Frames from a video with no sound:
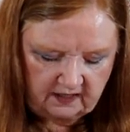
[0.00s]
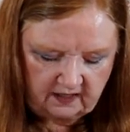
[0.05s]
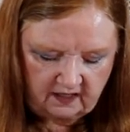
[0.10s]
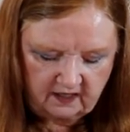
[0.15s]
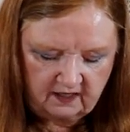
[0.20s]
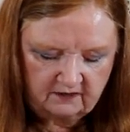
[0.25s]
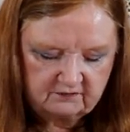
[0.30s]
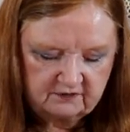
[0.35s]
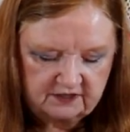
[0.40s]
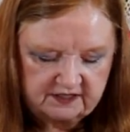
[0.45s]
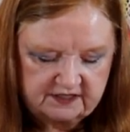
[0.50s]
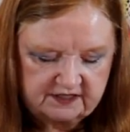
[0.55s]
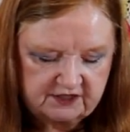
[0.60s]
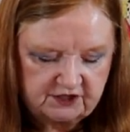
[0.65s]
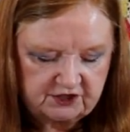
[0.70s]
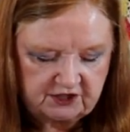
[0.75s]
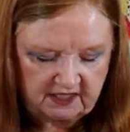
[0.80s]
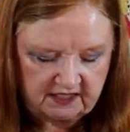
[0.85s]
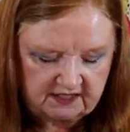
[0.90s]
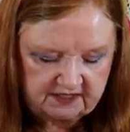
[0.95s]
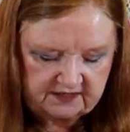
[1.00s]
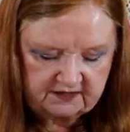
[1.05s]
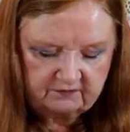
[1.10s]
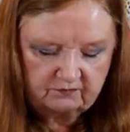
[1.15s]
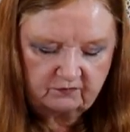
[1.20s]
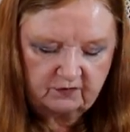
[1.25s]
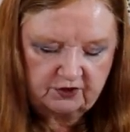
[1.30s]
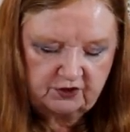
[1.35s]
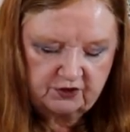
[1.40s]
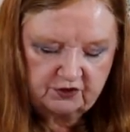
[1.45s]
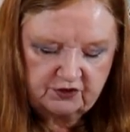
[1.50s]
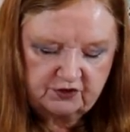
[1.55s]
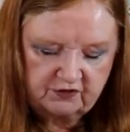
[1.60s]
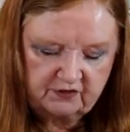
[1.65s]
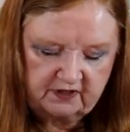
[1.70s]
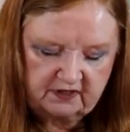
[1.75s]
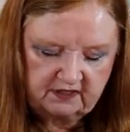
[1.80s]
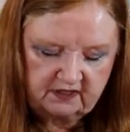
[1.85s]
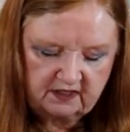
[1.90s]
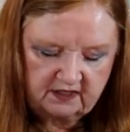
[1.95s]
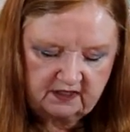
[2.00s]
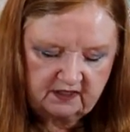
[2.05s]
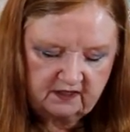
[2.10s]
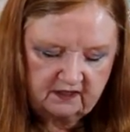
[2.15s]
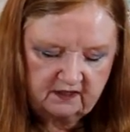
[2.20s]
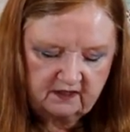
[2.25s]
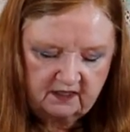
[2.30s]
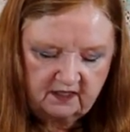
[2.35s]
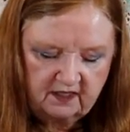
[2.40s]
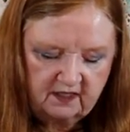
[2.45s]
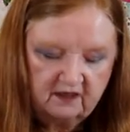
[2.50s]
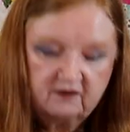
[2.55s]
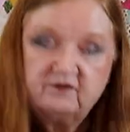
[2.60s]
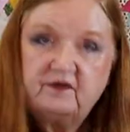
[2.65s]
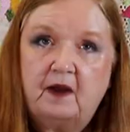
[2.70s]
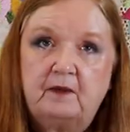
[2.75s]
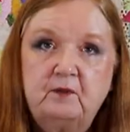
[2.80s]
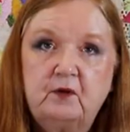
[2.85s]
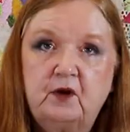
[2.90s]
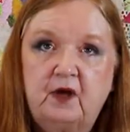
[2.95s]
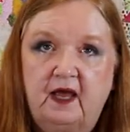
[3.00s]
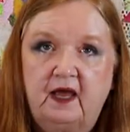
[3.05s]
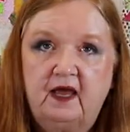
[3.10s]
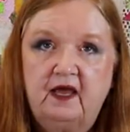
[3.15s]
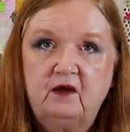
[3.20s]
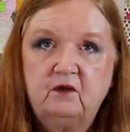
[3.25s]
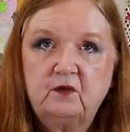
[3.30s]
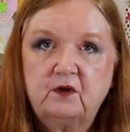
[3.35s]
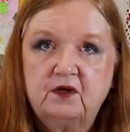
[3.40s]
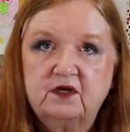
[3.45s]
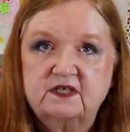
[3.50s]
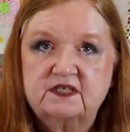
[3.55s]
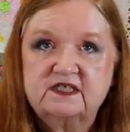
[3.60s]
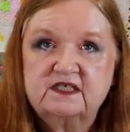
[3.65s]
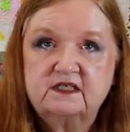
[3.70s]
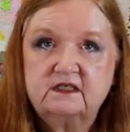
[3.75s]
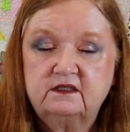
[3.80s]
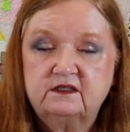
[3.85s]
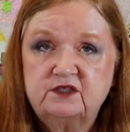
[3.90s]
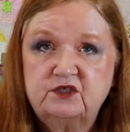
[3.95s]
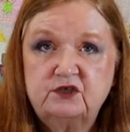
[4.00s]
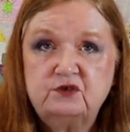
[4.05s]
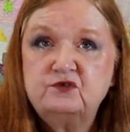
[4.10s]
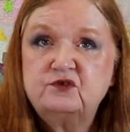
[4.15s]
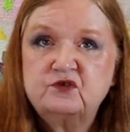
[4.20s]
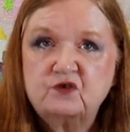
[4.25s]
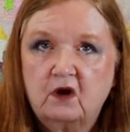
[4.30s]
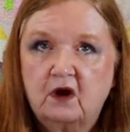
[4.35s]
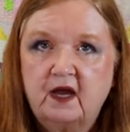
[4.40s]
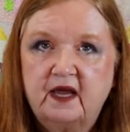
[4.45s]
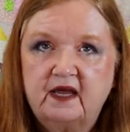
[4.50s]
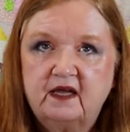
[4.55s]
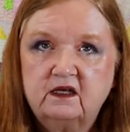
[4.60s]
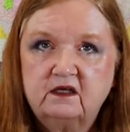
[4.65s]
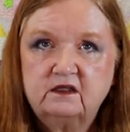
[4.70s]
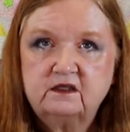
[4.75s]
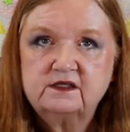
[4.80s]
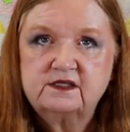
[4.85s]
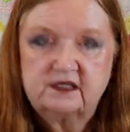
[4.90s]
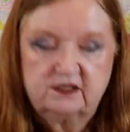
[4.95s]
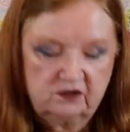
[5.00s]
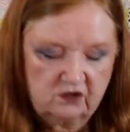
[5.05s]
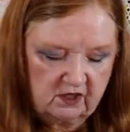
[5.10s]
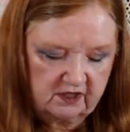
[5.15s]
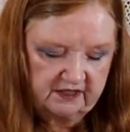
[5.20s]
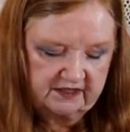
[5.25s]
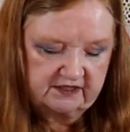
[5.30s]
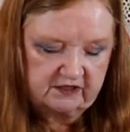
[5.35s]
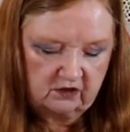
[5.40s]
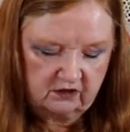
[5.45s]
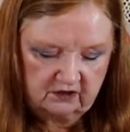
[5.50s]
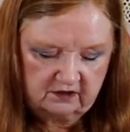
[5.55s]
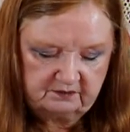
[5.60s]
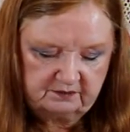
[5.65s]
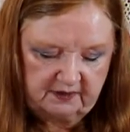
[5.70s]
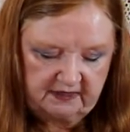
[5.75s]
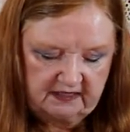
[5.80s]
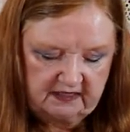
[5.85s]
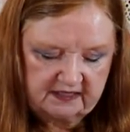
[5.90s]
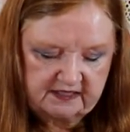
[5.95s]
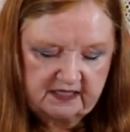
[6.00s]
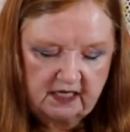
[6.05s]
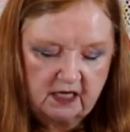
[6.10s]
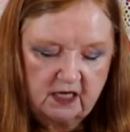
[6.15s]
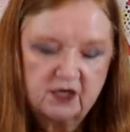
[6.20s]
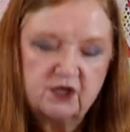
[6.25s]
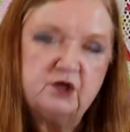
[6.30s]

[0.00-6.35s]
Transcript: I would suggest when you're doing the fabric A where it's two triangles and not a solid piece,